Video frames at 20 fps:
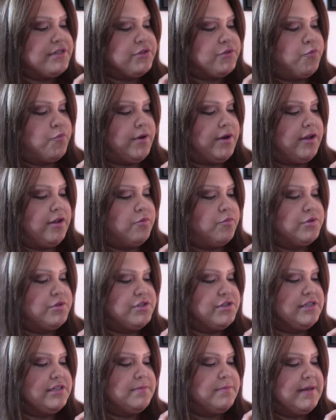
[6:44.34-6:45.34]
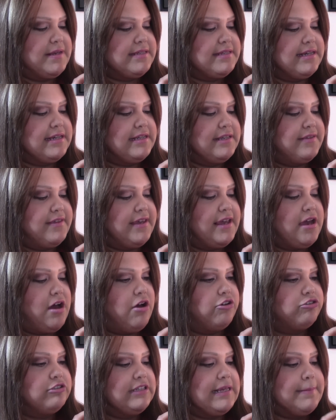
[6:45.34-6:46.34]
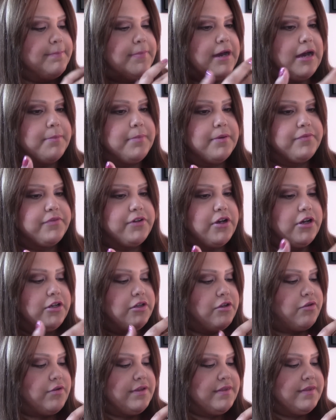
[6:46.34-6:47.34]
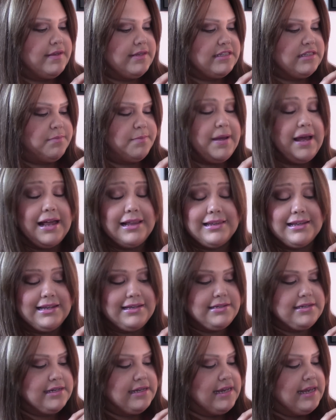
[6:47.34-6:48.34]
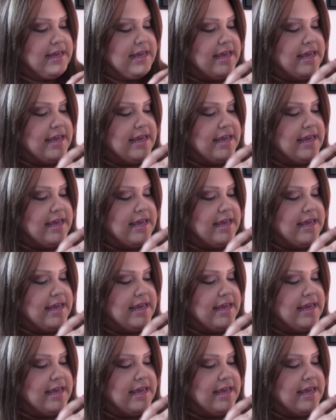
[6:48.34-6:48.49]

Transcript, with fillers: Swirl, which is basically the only pop of color in this palette.